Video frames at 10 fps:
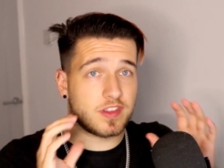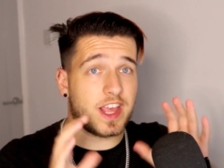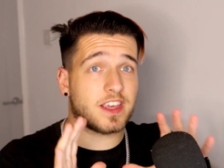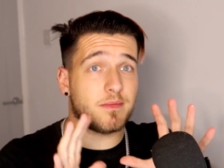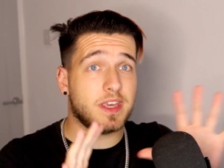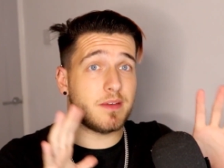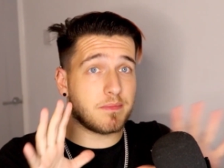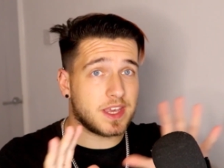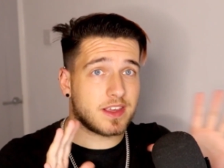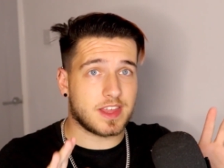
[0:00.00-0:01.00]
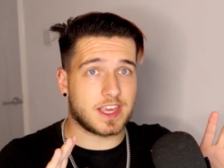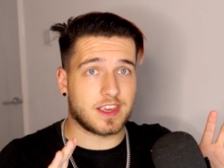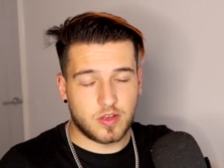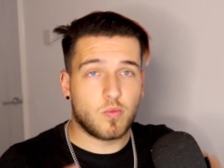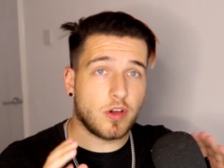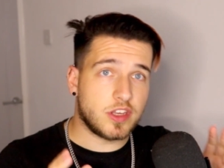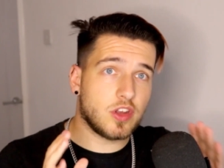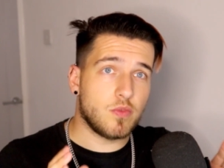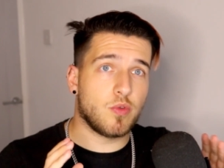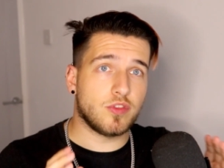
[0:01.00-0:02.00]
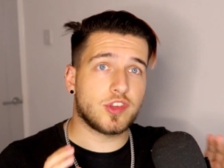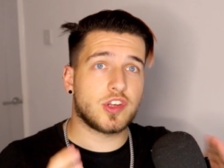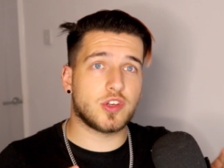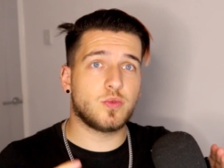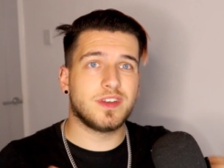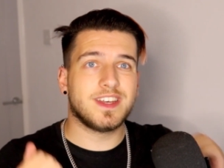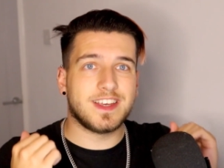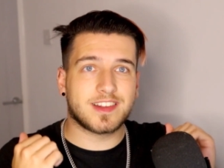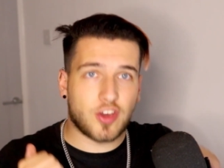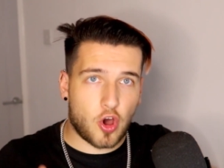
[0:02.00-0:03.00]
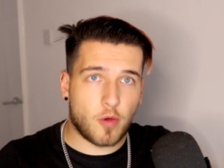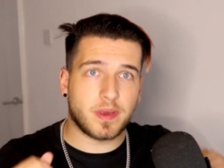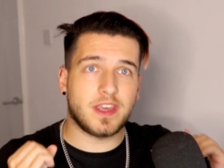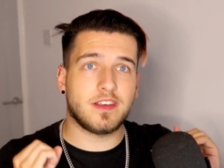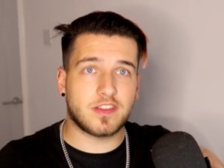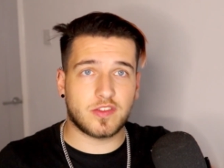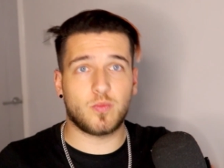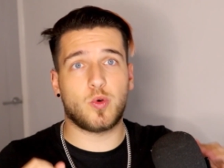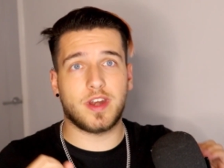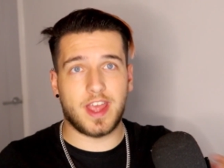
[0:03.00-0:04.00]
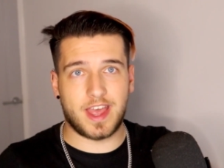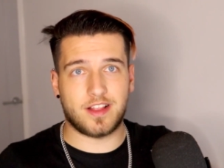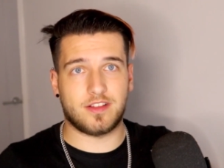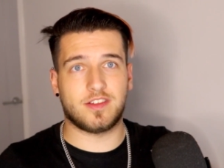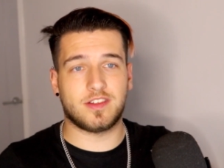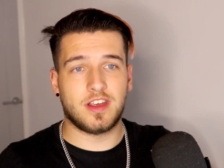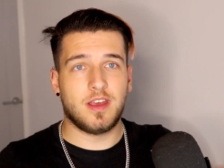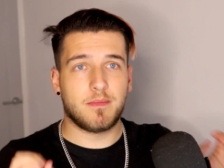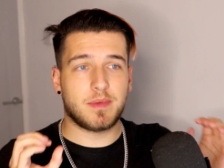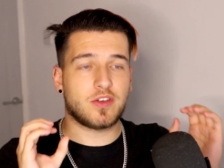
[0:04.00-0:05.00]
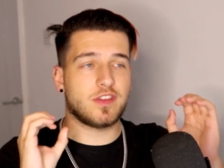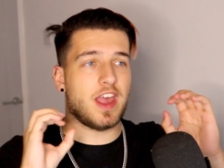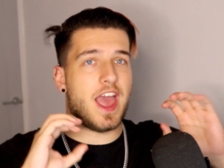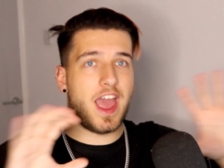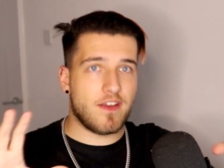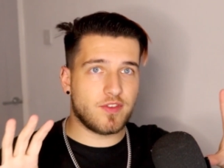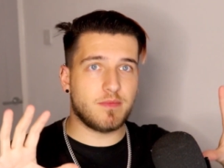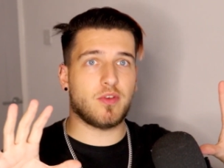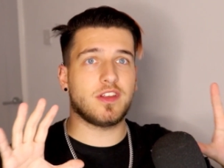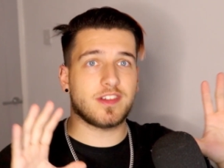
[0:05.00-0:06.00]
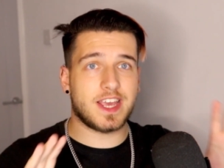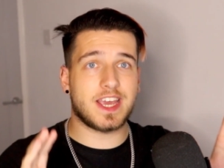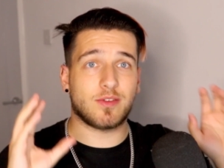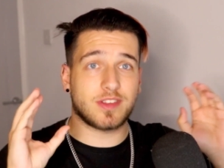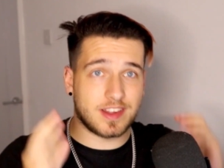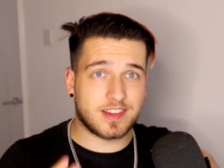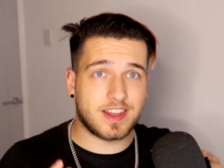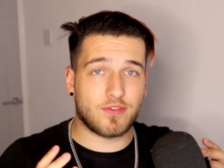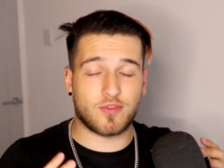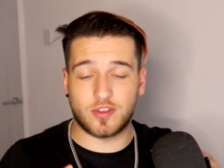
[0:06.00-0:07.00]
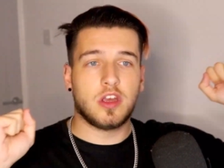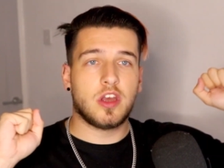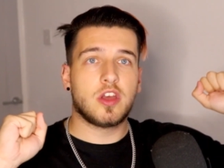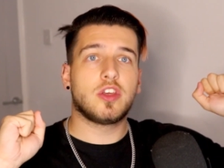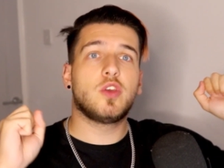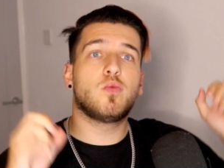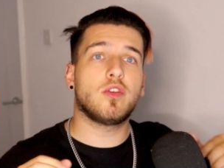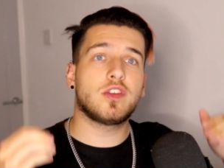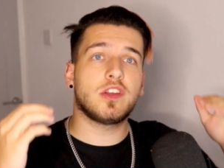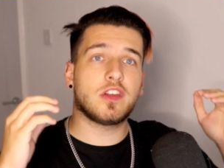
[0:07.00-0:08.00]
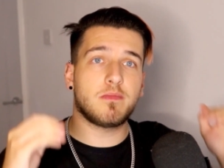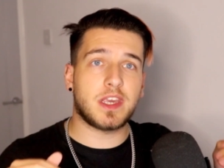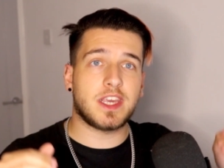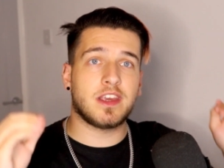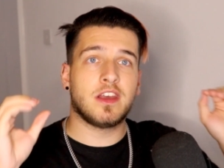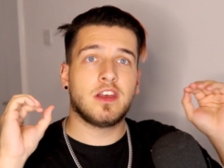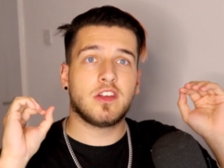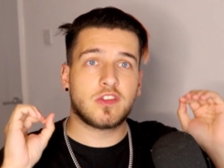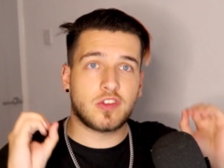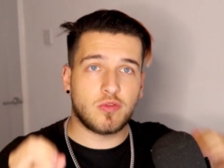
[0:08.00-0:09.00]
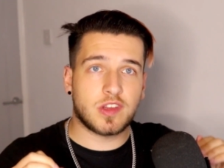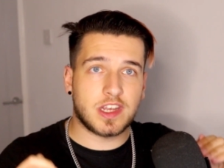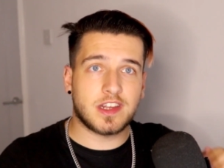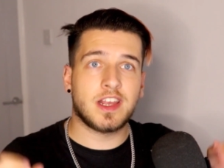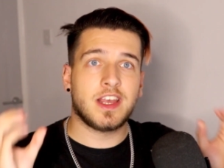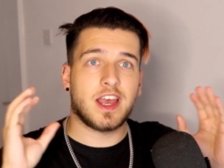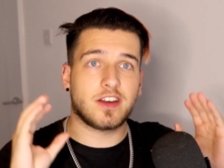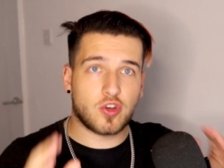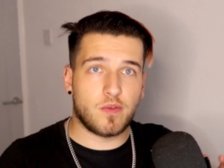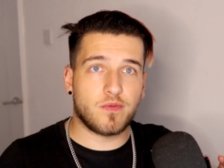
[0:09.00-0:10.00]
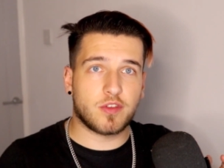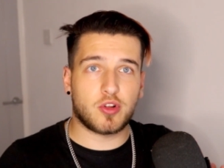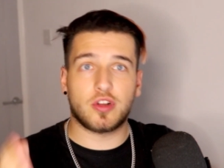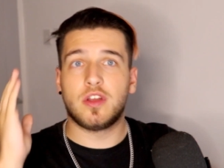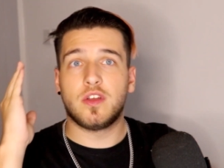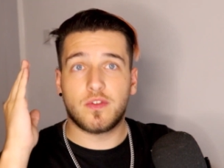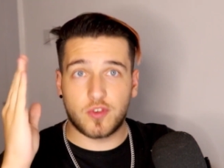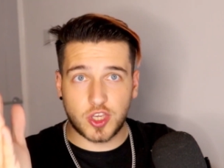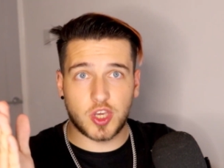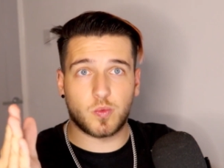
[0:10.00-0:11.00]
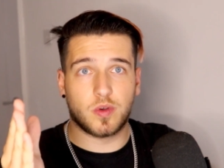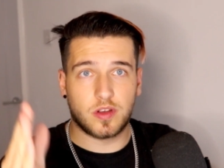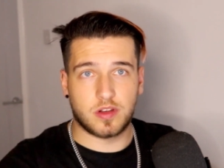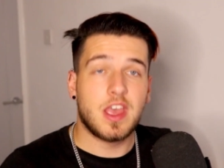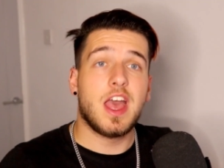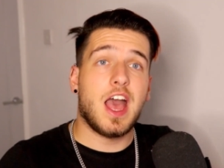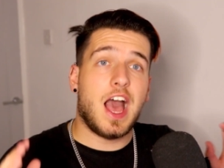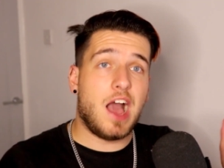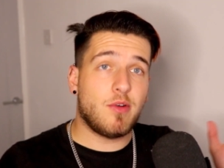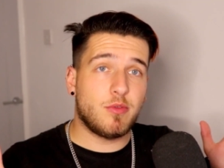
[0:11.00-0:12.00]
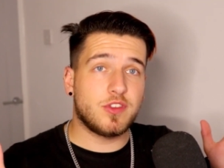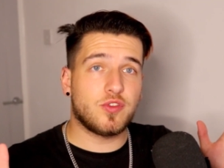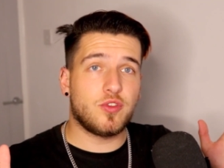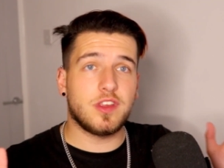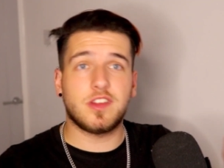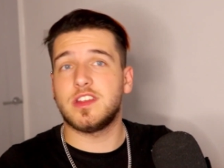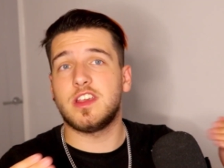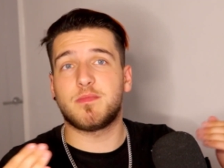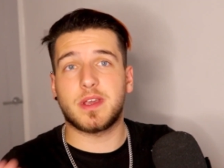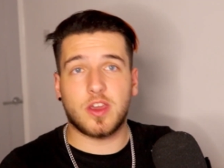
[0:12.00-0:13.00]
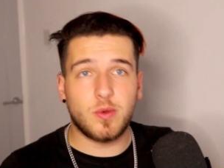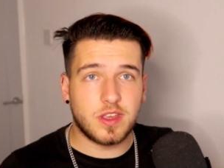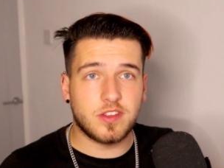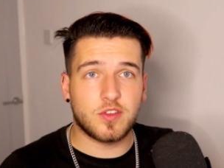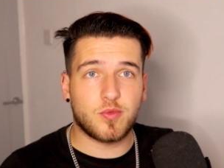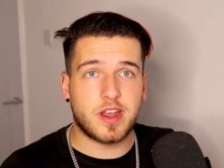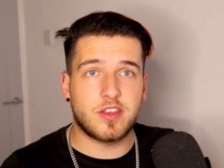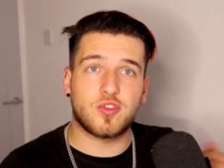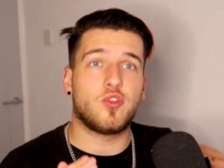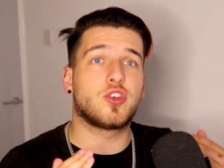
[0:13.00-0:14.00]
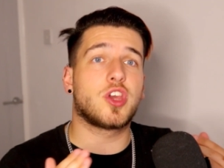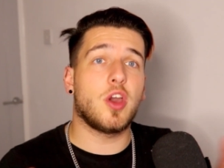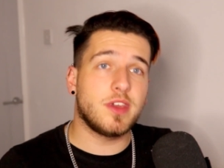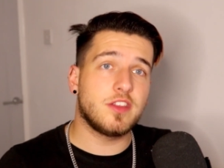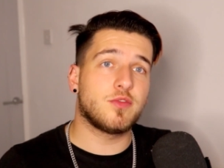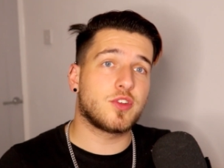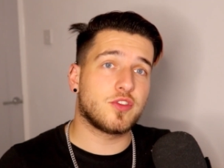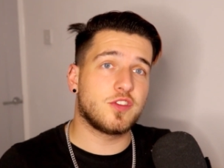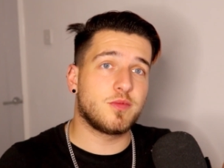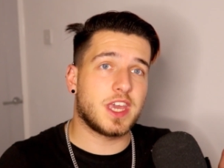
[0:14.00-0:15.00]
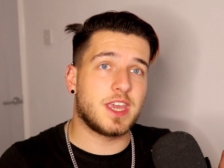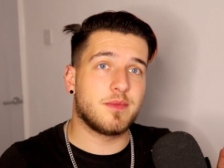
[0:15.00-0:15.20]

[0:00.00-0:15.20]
that can be a big thing. What you don't want to do is copy someone else, because everybody's layout is different. You want it to be suited and comfortable for you. How I would sort this is by going into the range or going into a custom game